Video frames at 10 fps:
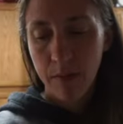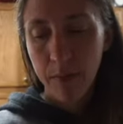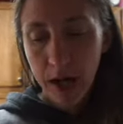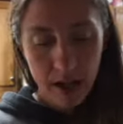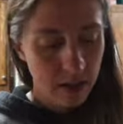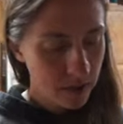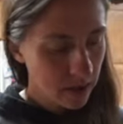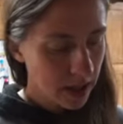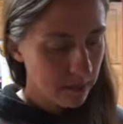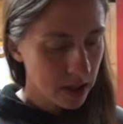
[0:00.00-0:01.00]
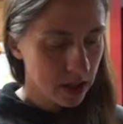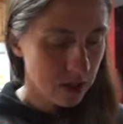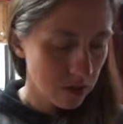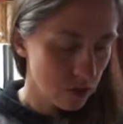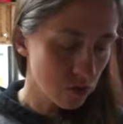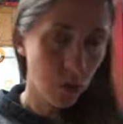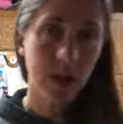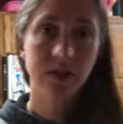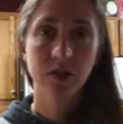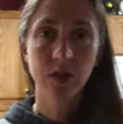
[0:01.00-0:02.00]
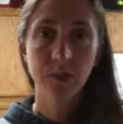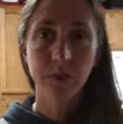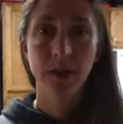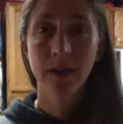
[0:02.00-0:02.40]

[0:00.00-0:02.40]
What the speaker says: But if you're like me and you use 1 scoop